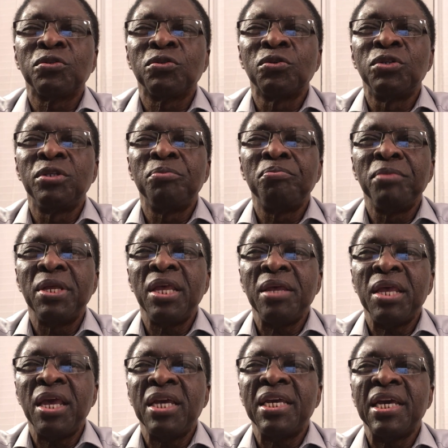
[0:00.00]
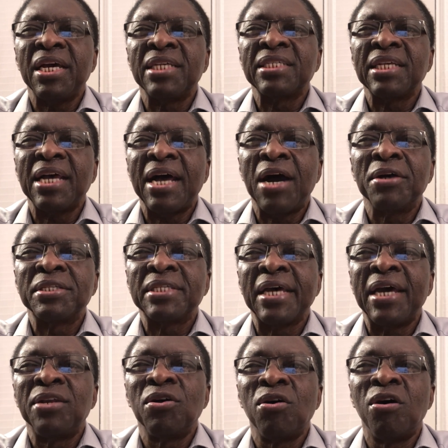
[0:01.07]
to areas
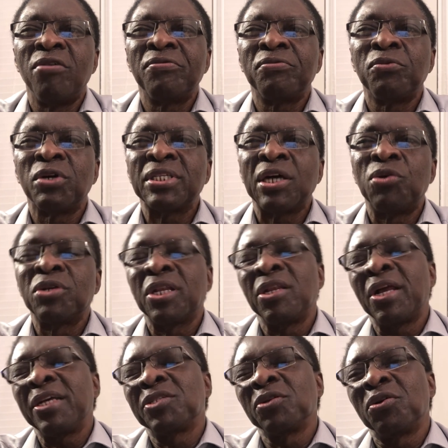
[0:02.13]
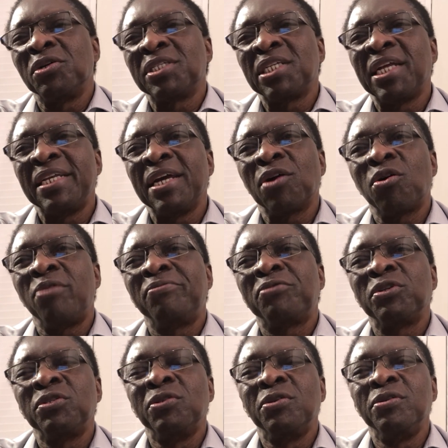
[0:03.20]
outside of what I would like to consider their
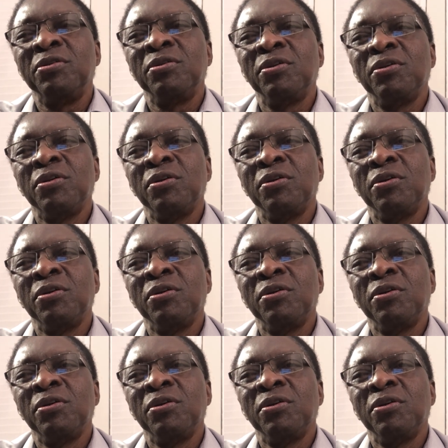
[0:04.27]
comfort zone.